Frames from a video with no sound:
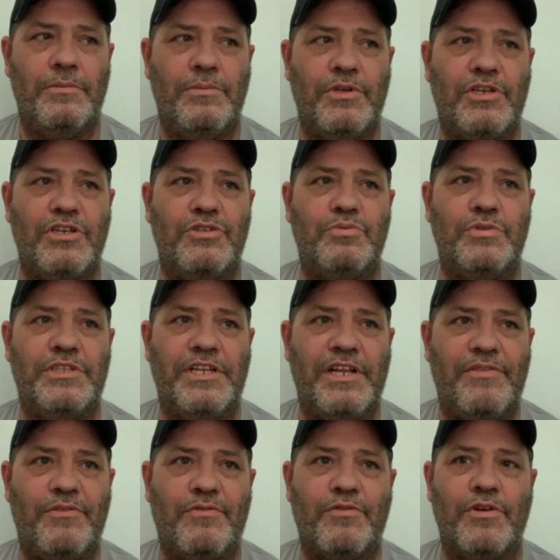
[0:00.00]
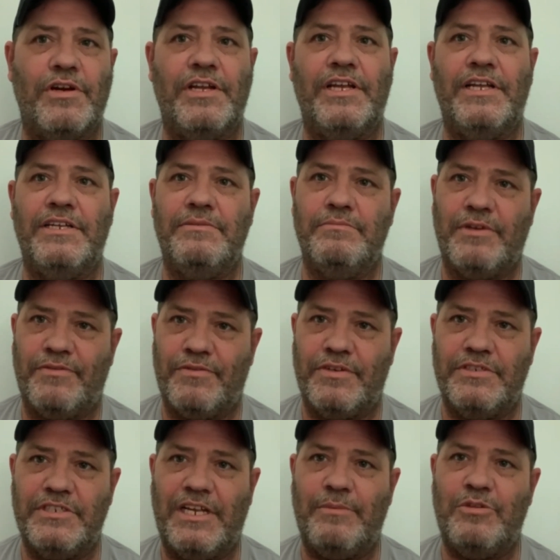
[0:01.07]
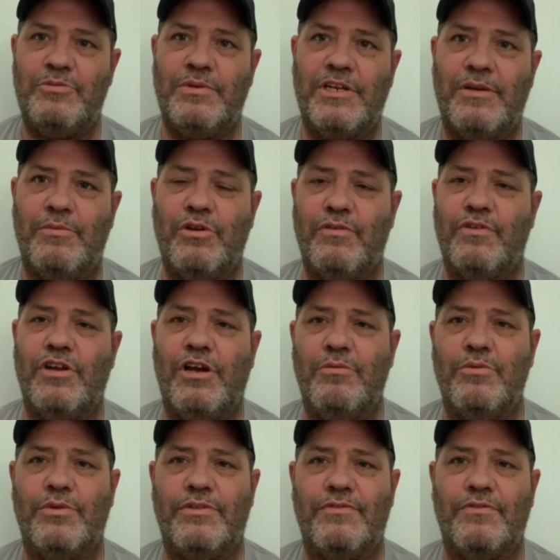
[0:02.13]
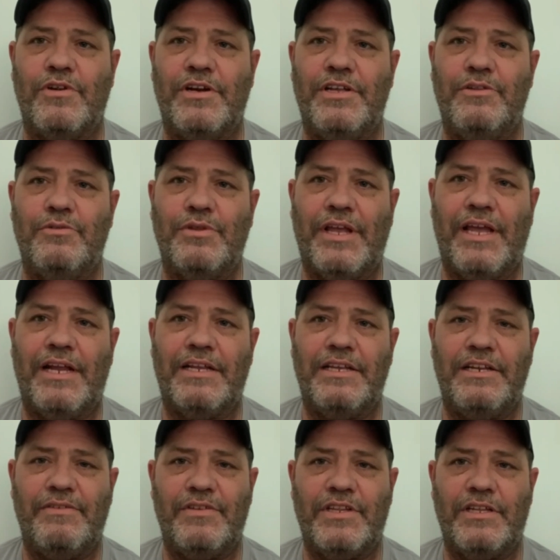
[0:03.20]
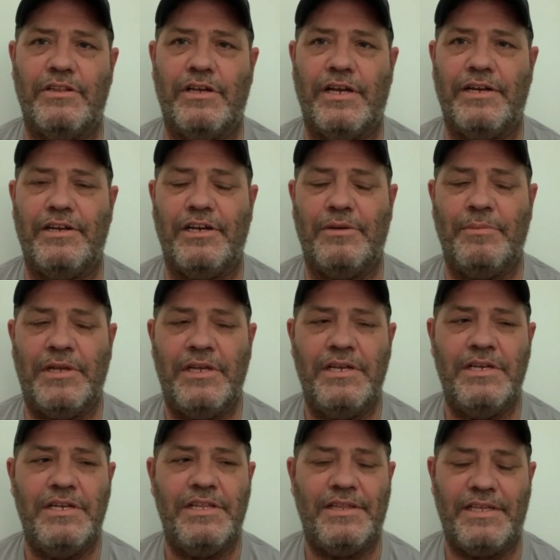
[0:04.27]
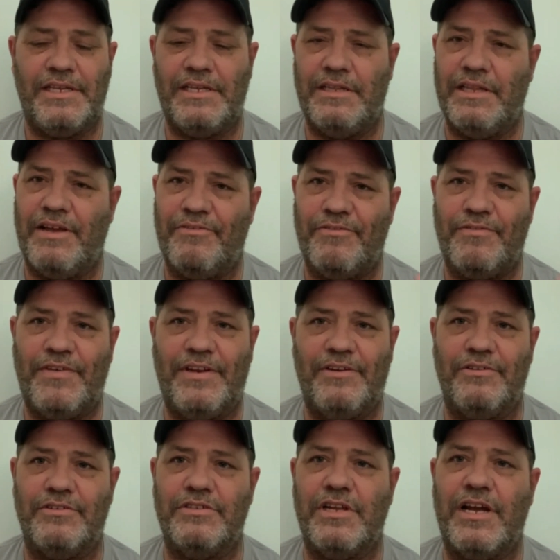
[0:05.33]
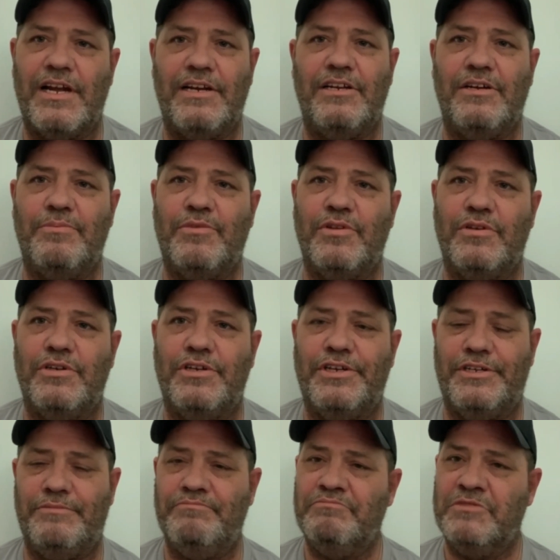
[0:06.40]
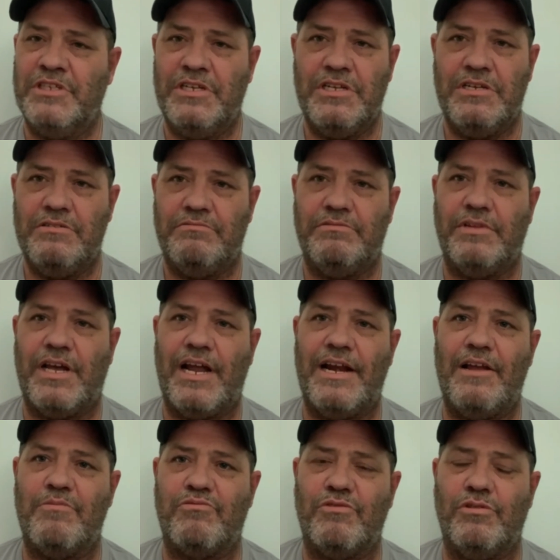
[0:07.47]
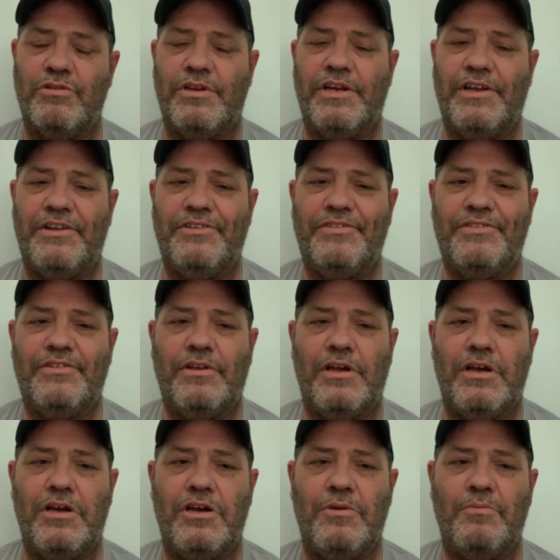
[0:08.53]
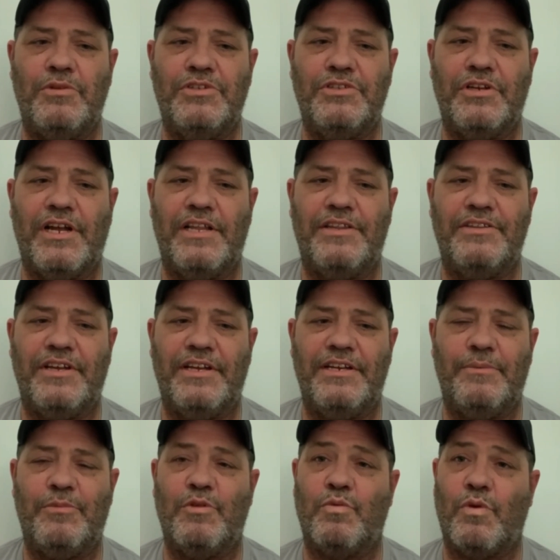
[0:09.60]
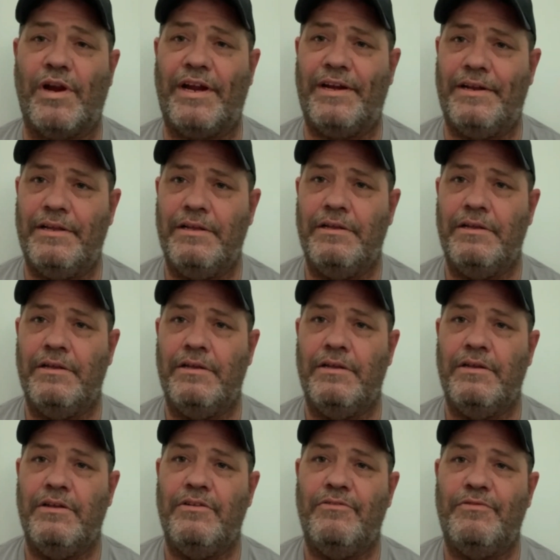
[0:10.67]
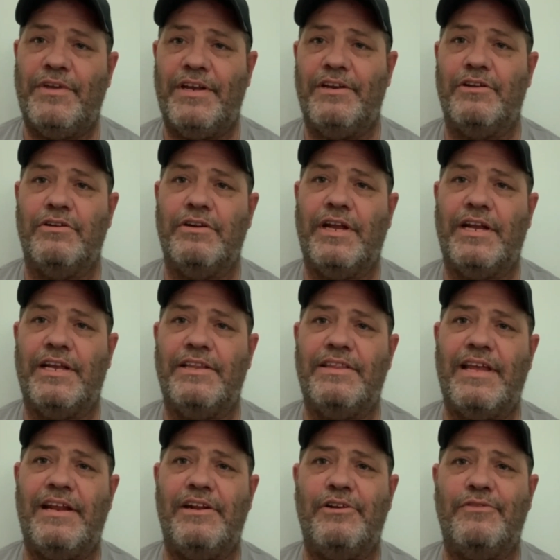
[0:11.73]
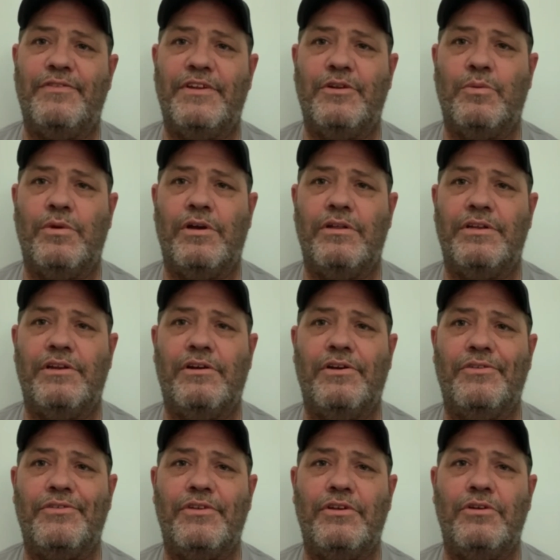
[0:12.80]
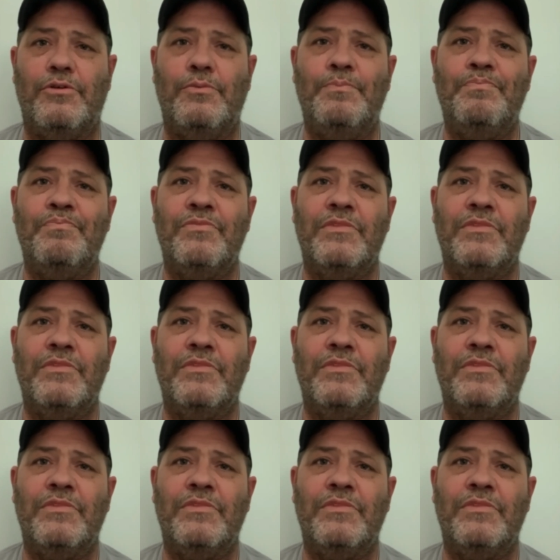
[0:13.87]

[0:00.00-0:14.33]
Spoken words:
Because we did at the front end. My friend Jamie's been coming over and helping me with the front end on that, getting everything lined up. The left fender's lined up, the hood lined up real nice. We still got to tighten up the right fender and get that inner fender well in also.